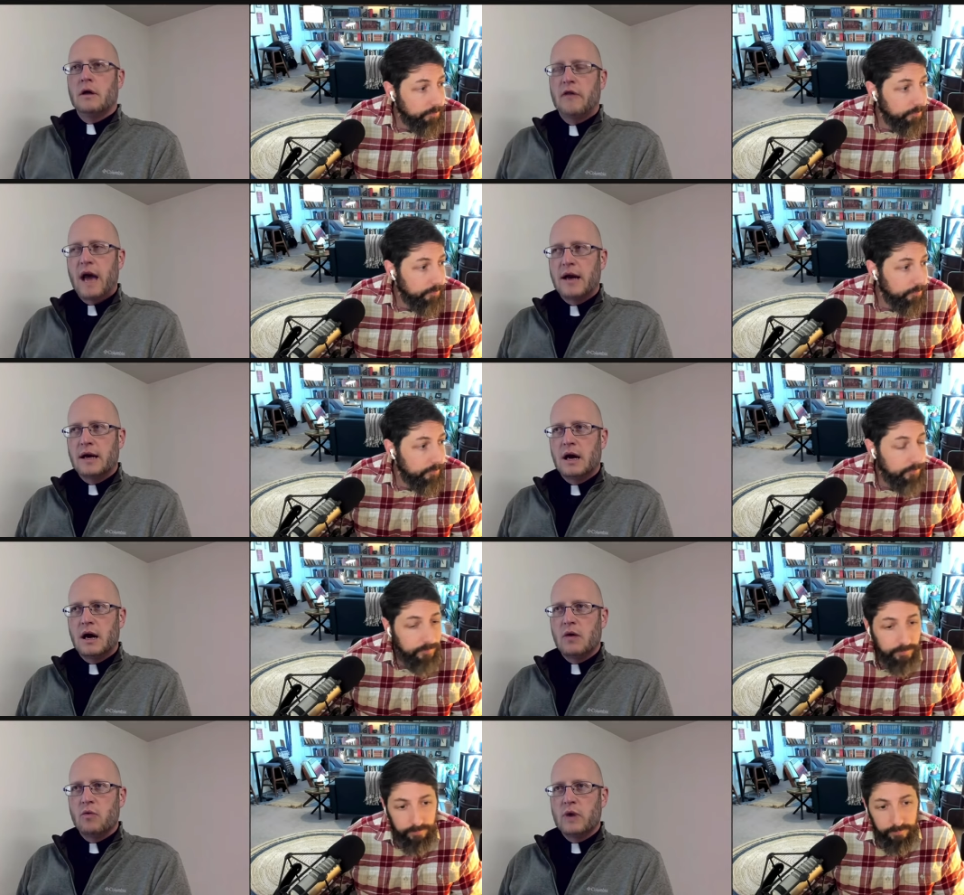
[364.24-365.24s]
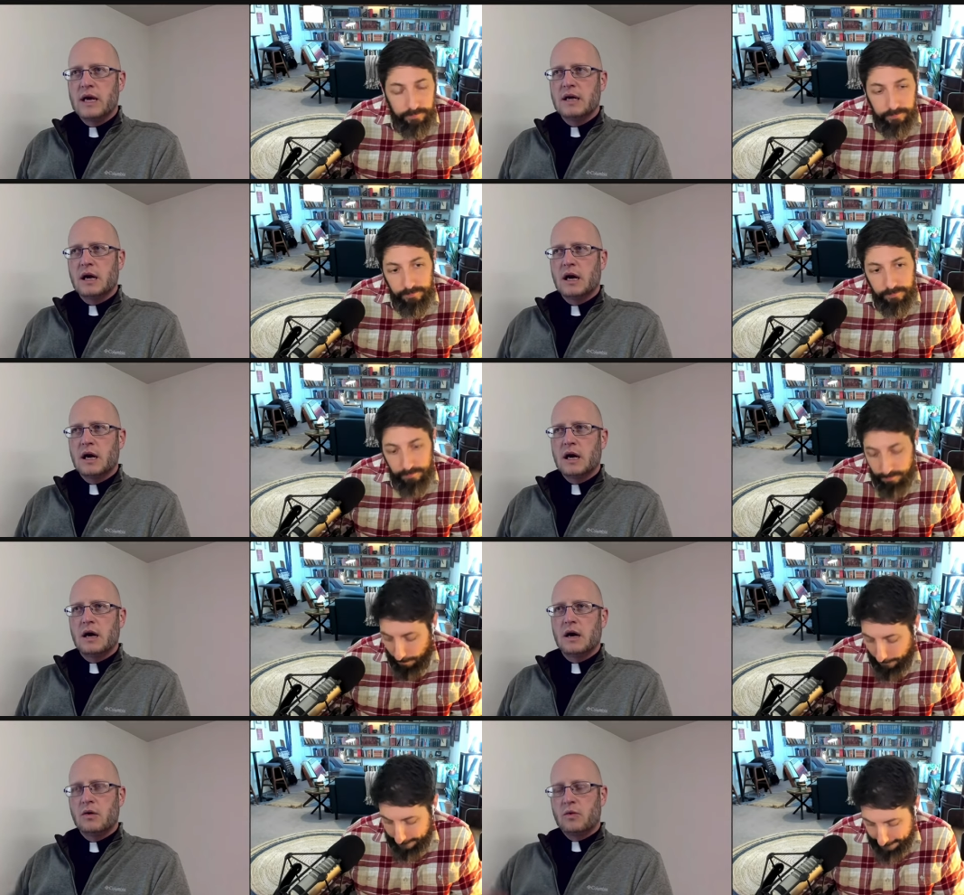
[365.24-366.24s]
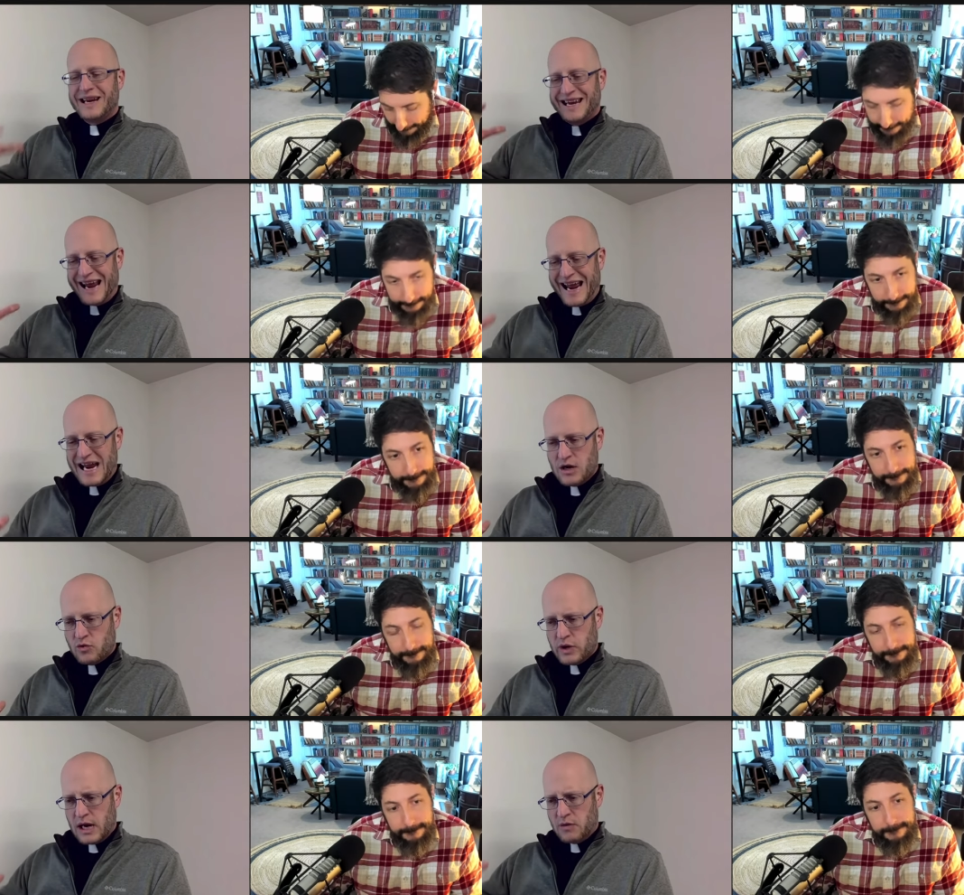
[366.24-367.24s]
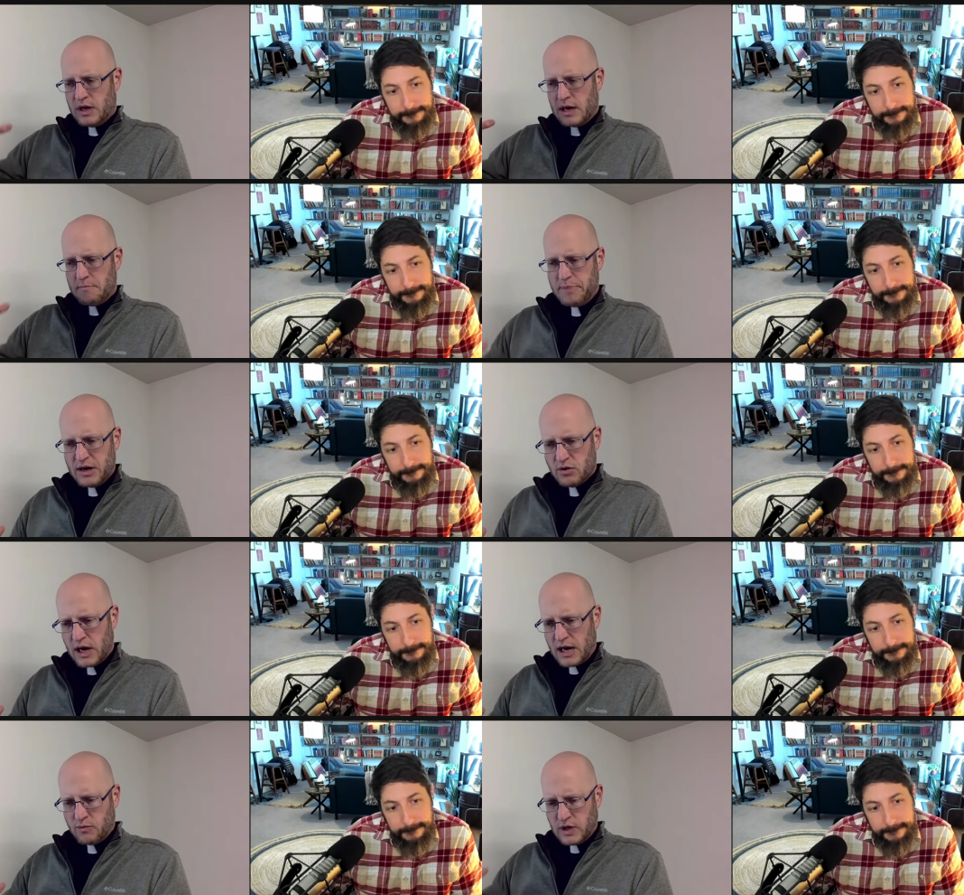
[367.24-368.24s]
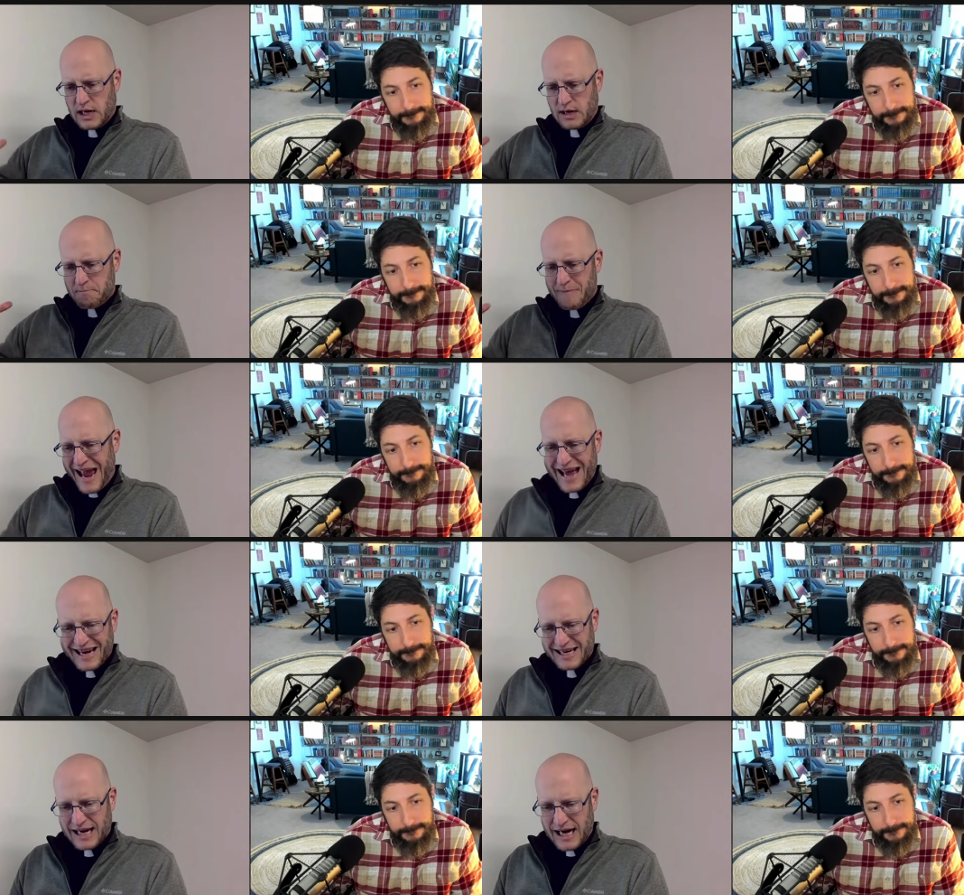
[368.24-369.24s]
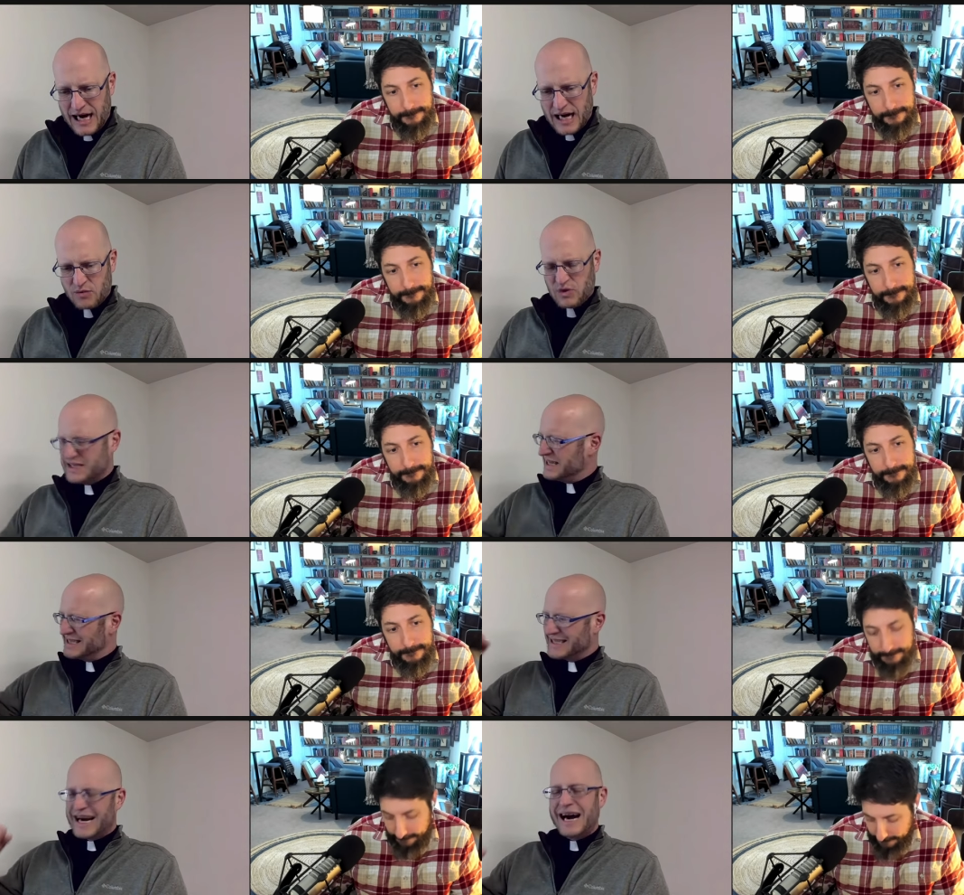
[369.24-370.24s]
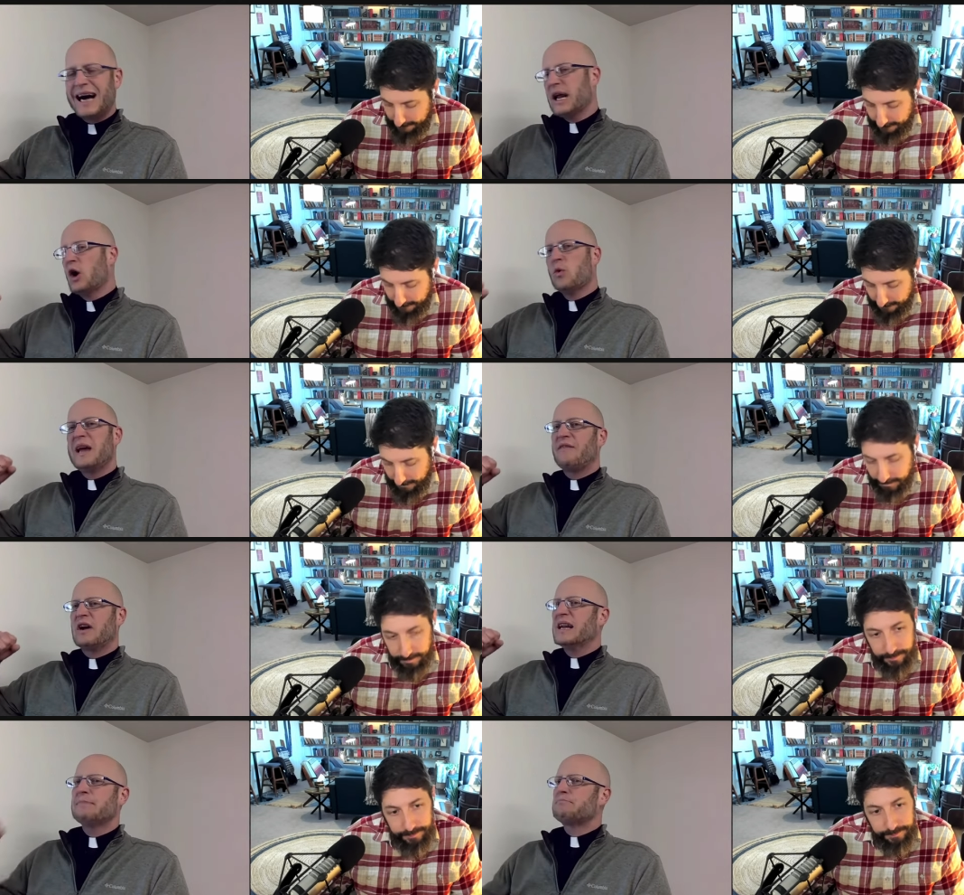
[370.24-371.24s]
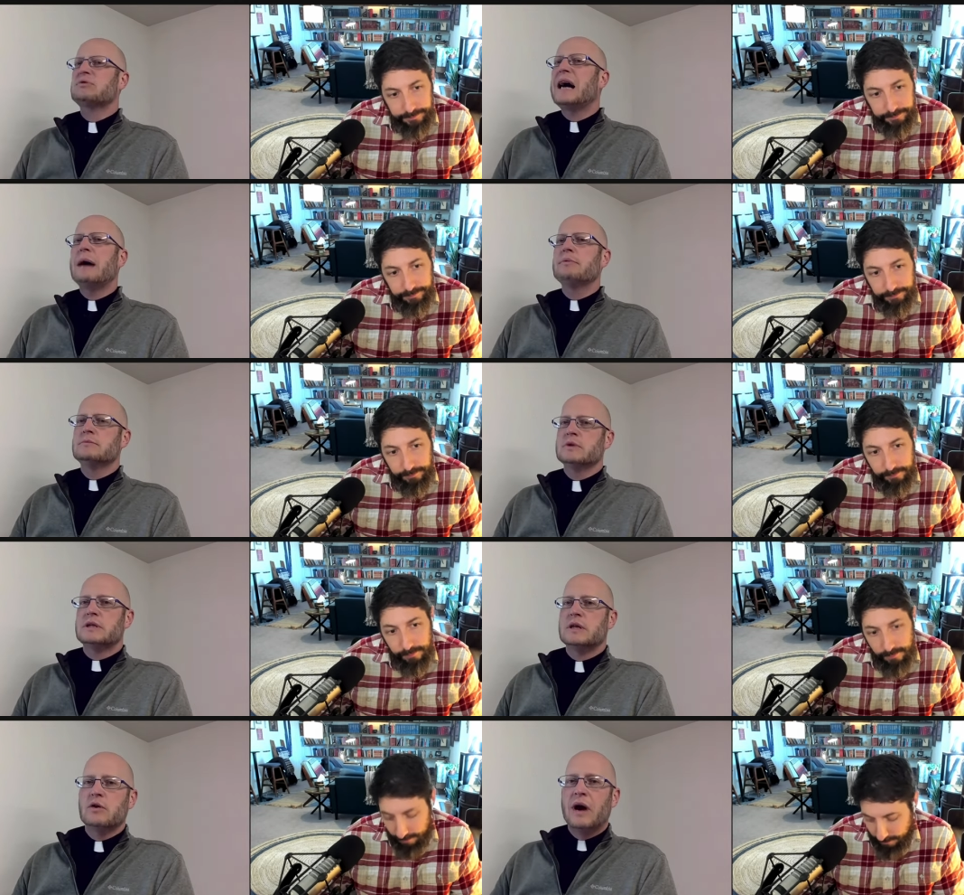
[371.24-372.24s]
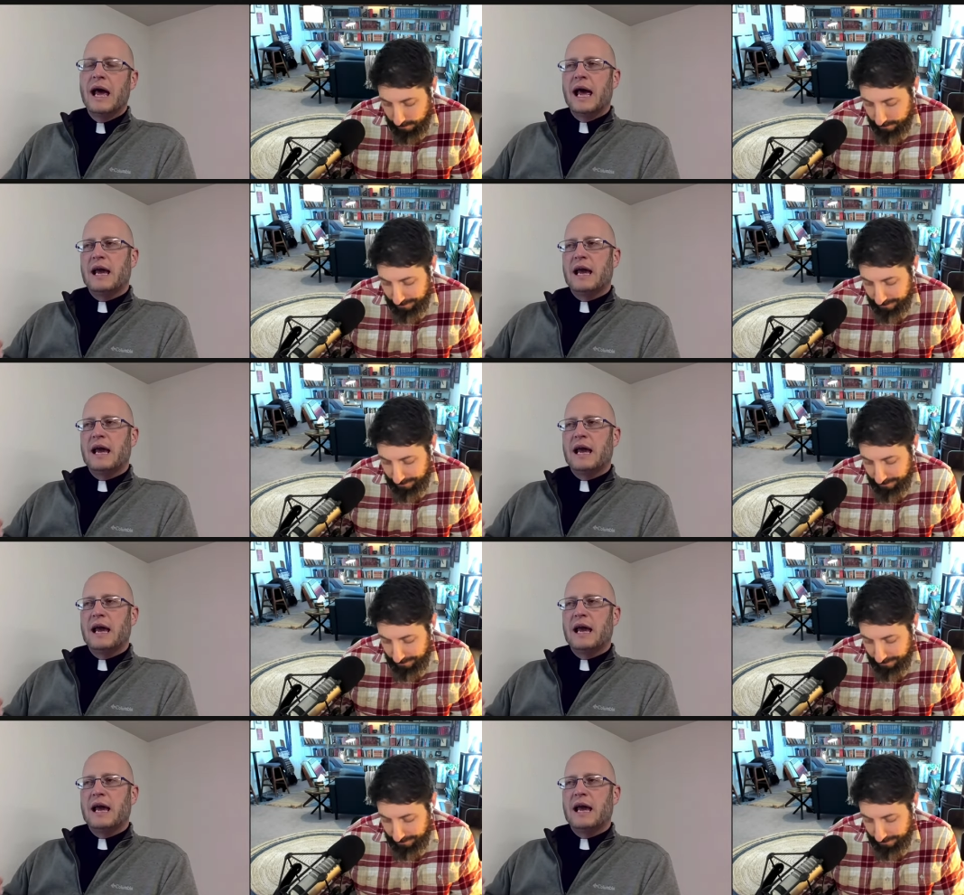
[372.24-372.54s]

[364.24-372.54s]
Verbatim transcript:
Speaker 1: that uh, we uh, we get angry and we get bitter and we get mad at God and we say, God, we have a problem with you.